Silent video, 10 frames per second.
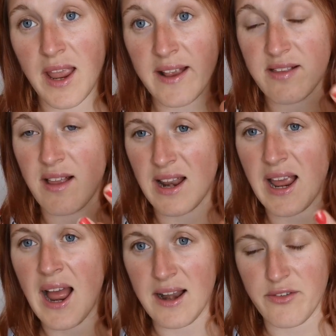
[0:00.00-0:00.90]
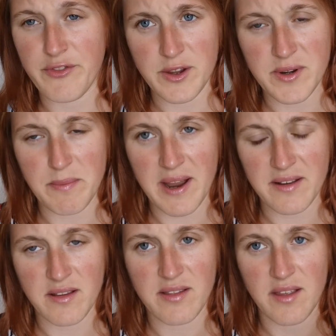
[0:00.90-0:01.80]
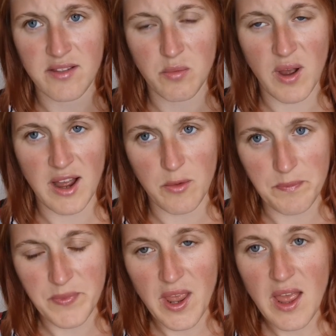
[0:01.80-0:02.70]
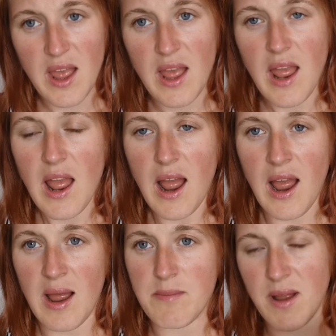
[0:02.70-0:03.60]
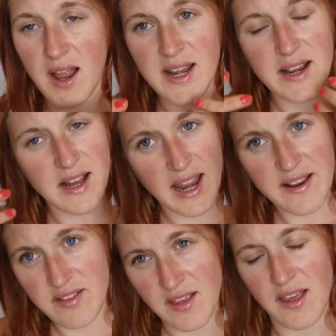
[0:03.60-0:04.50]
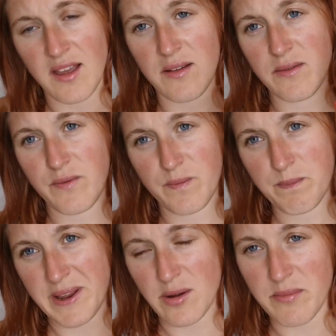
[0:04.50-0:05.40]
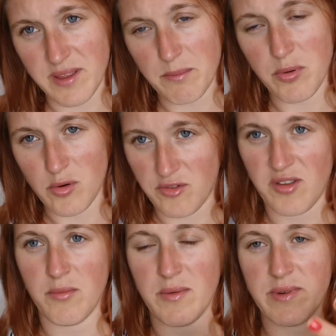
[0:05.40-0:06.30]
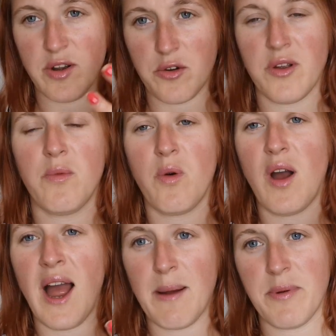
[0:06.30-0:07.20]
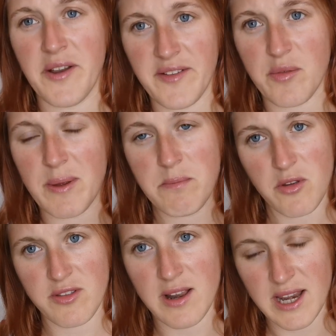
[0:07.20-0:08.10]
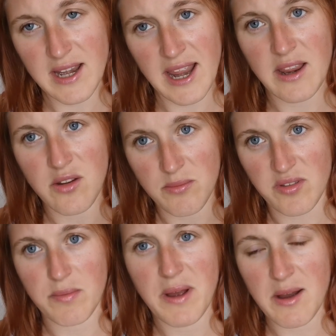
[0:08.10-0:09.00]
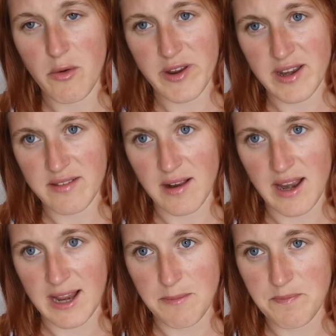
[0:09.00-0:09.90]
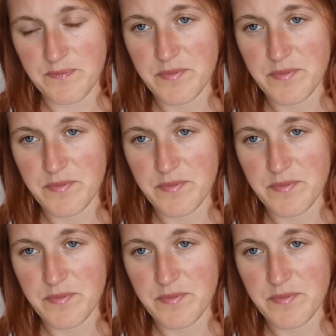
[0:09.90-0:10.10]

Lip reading: Italy had a few demands as well. And it later becomes important when we look at what happens when Mussolini comes to power in Italy.